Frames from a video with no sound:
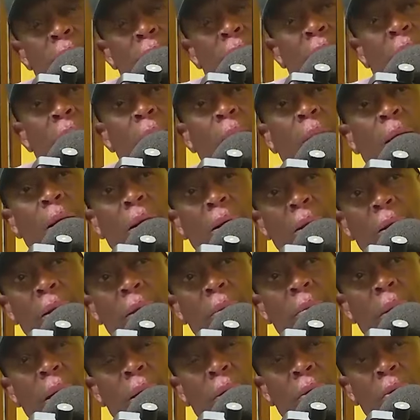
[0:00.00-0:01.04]
in my in
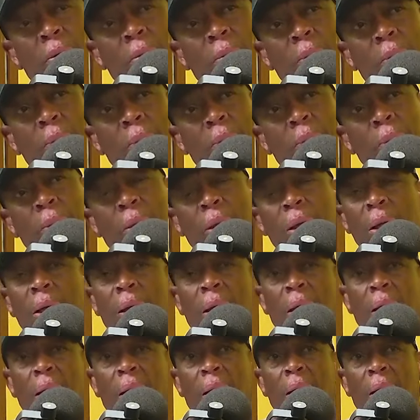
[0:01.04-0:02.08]
my room.
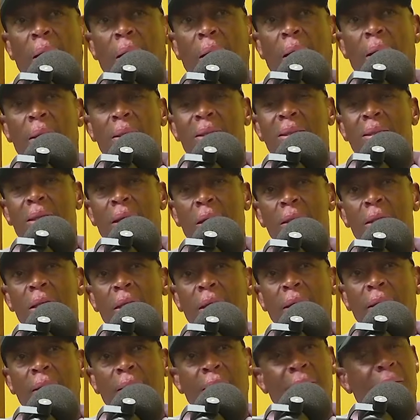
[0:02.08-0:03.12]
It's
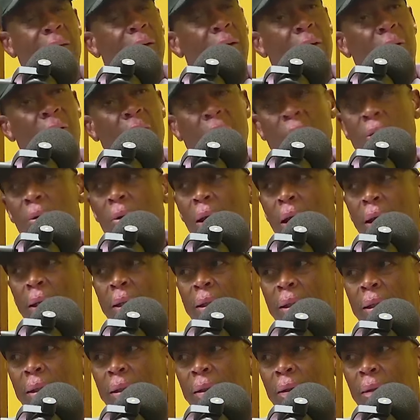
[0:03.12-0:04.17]
drizzling, no
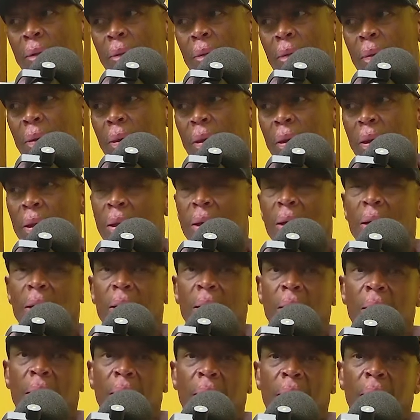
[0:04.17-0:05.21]
lightning.
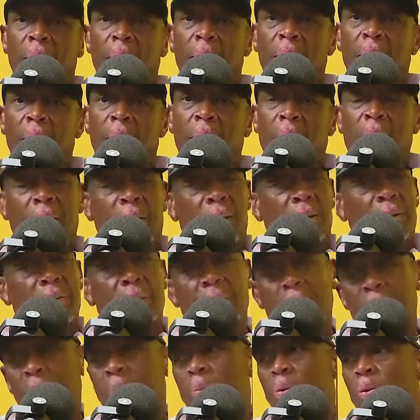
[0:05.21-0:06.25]
I
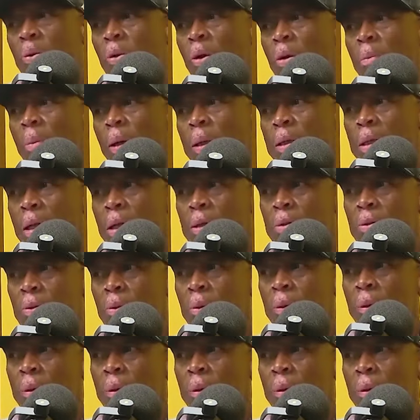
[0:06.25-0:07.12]
pull on my tracksuit,